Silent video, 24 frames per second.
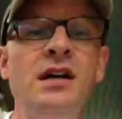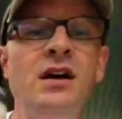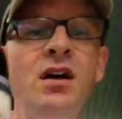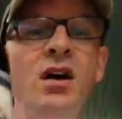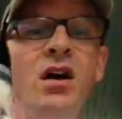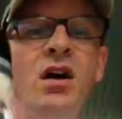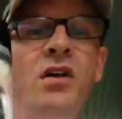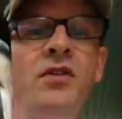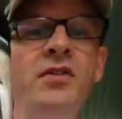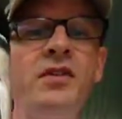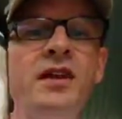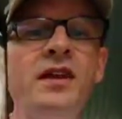
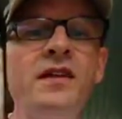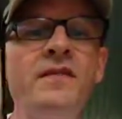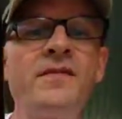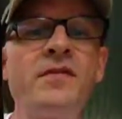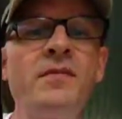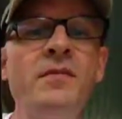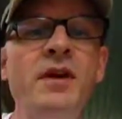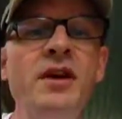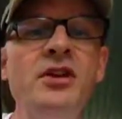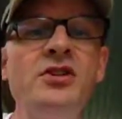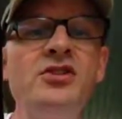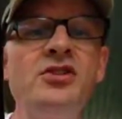All the
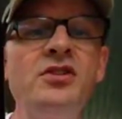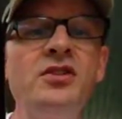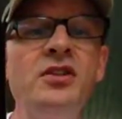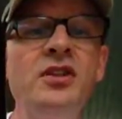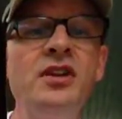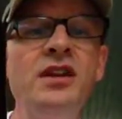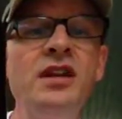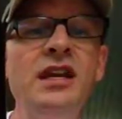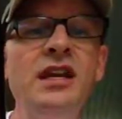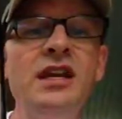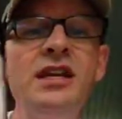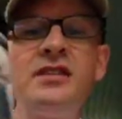information you
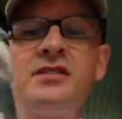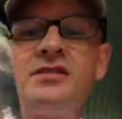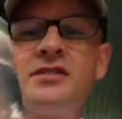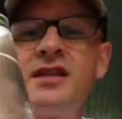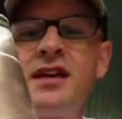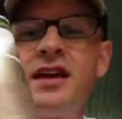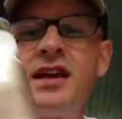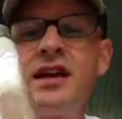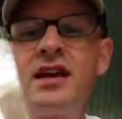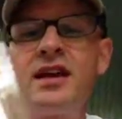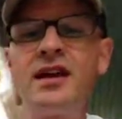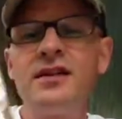need is
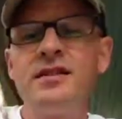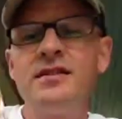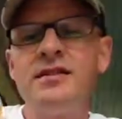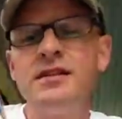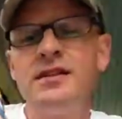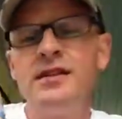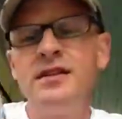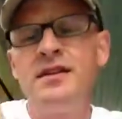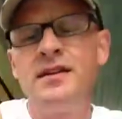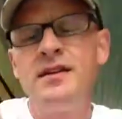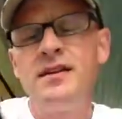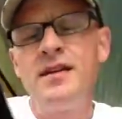there.
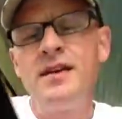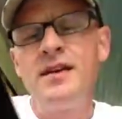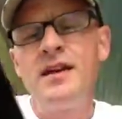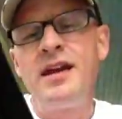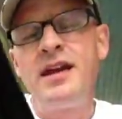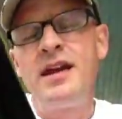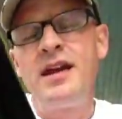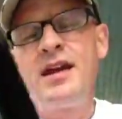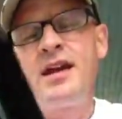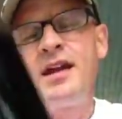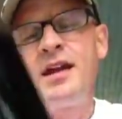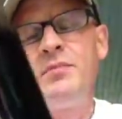
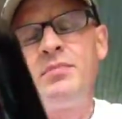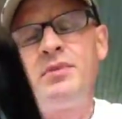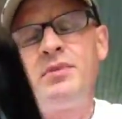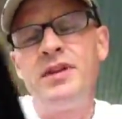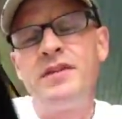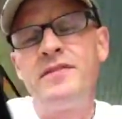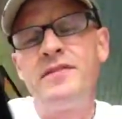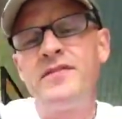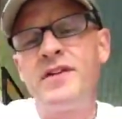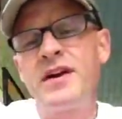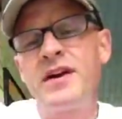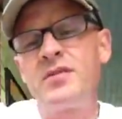And I
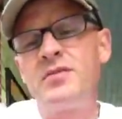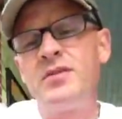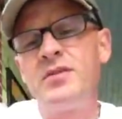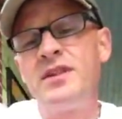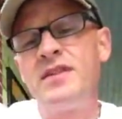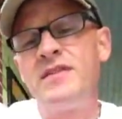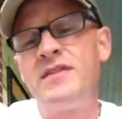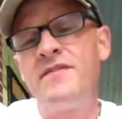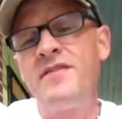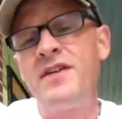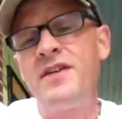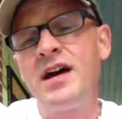believe if I can read
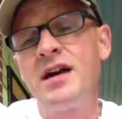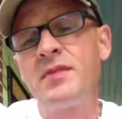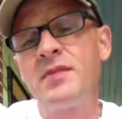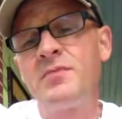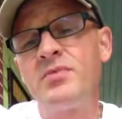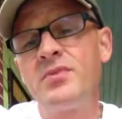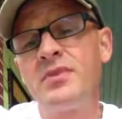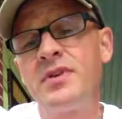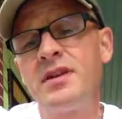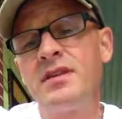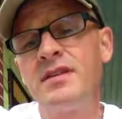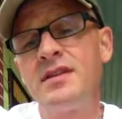the fine
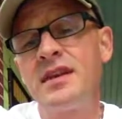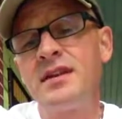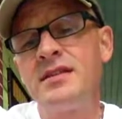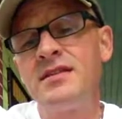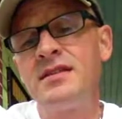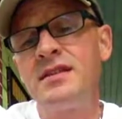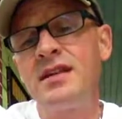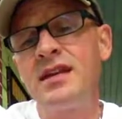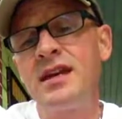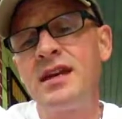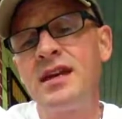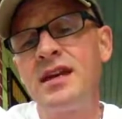print, they
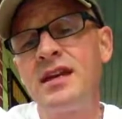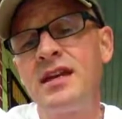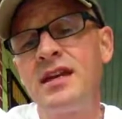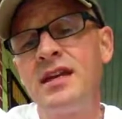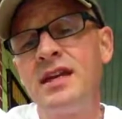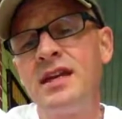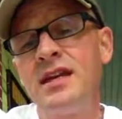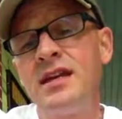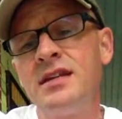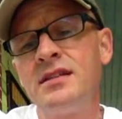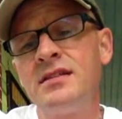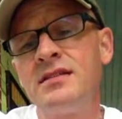say
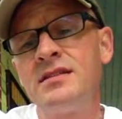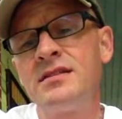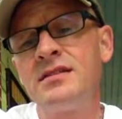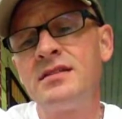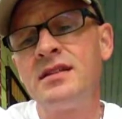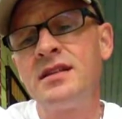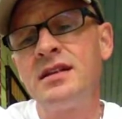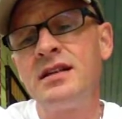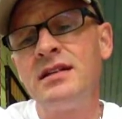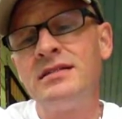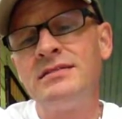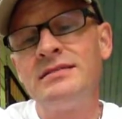it's,
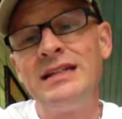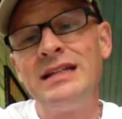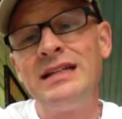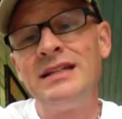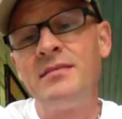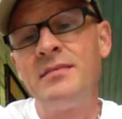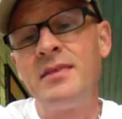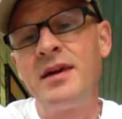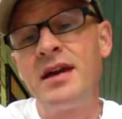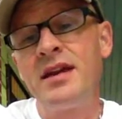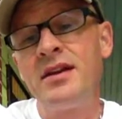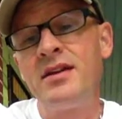
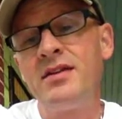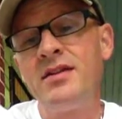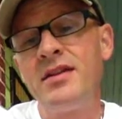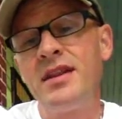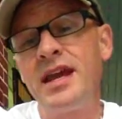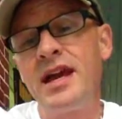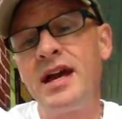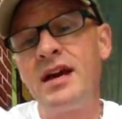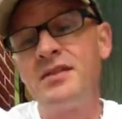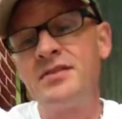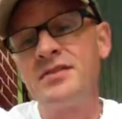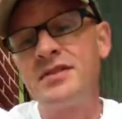I'm out here on
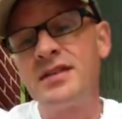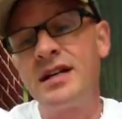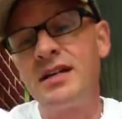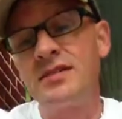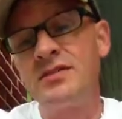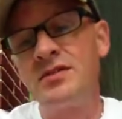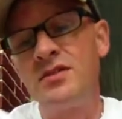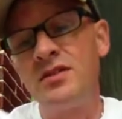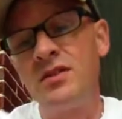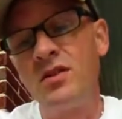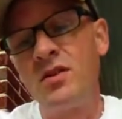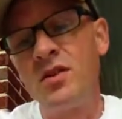the outside,
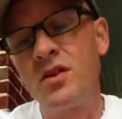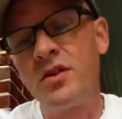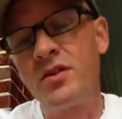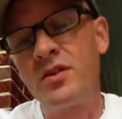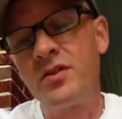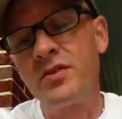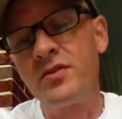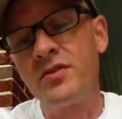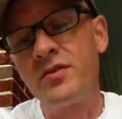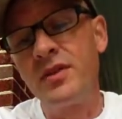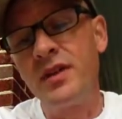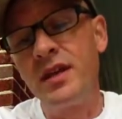it's a little
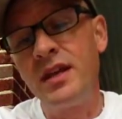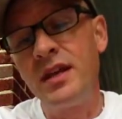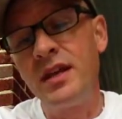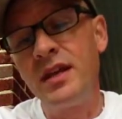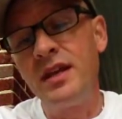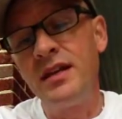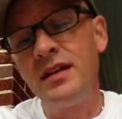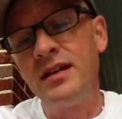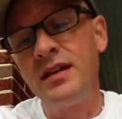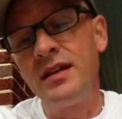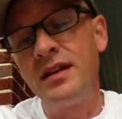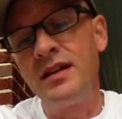harder to
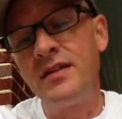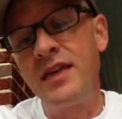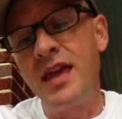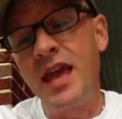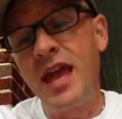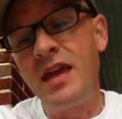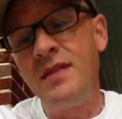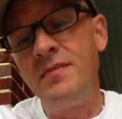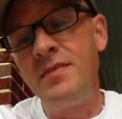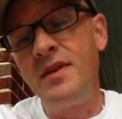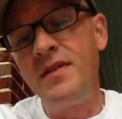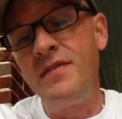read. The
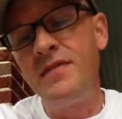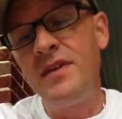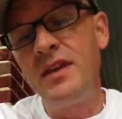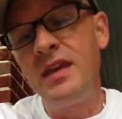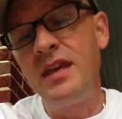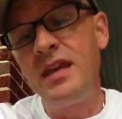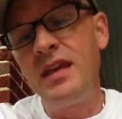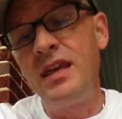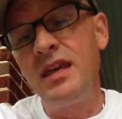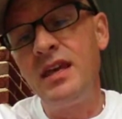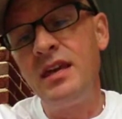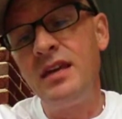
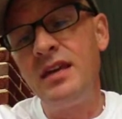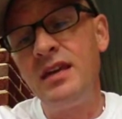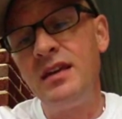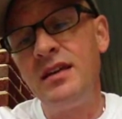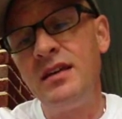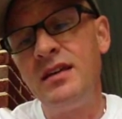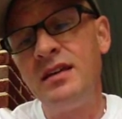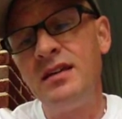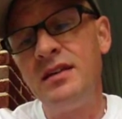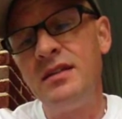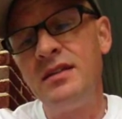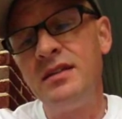ABV
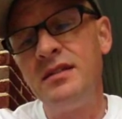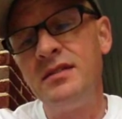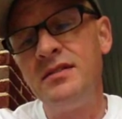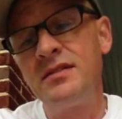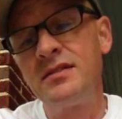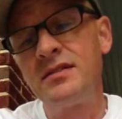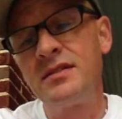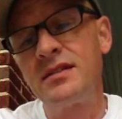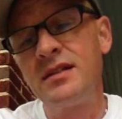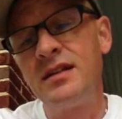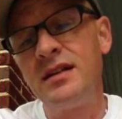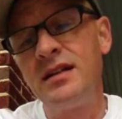
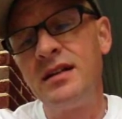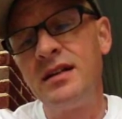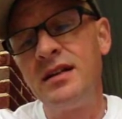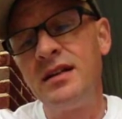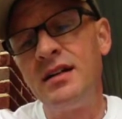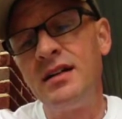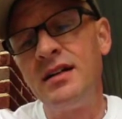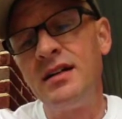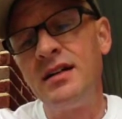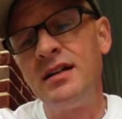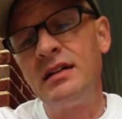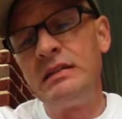is
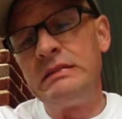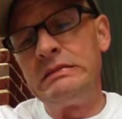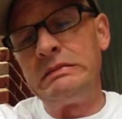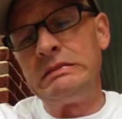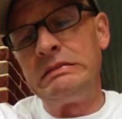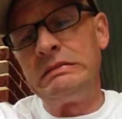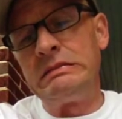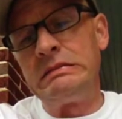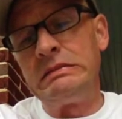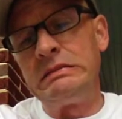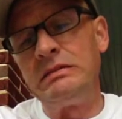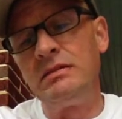a
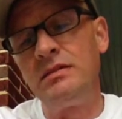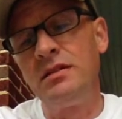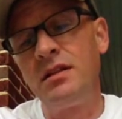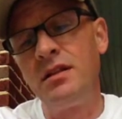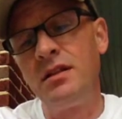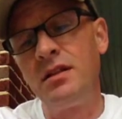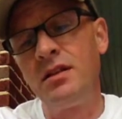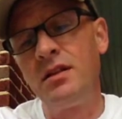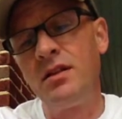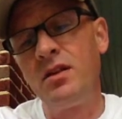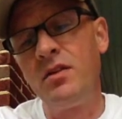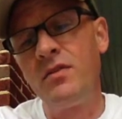
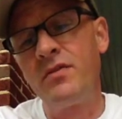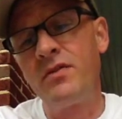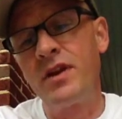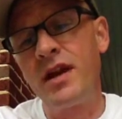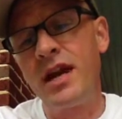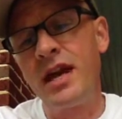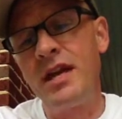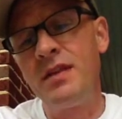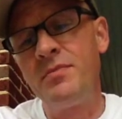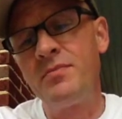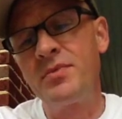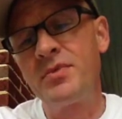little over
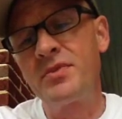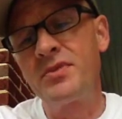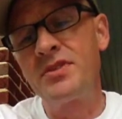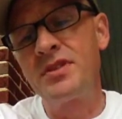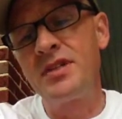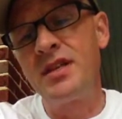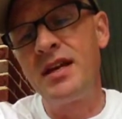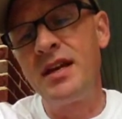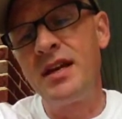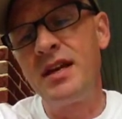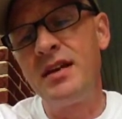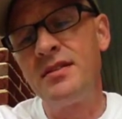
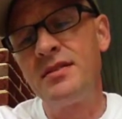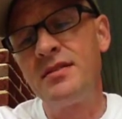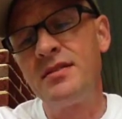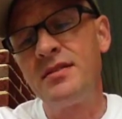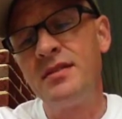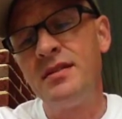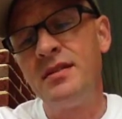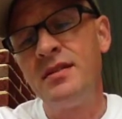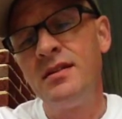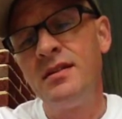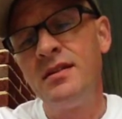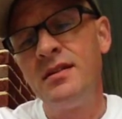8%.
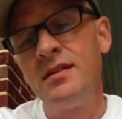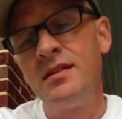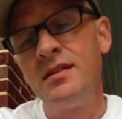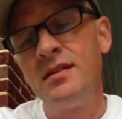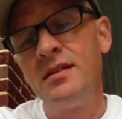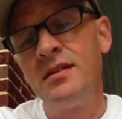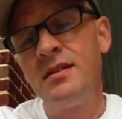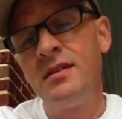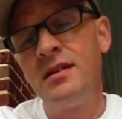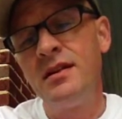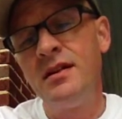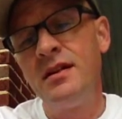
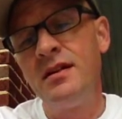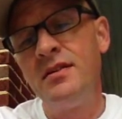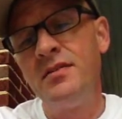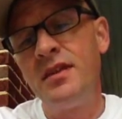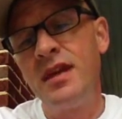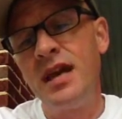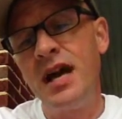The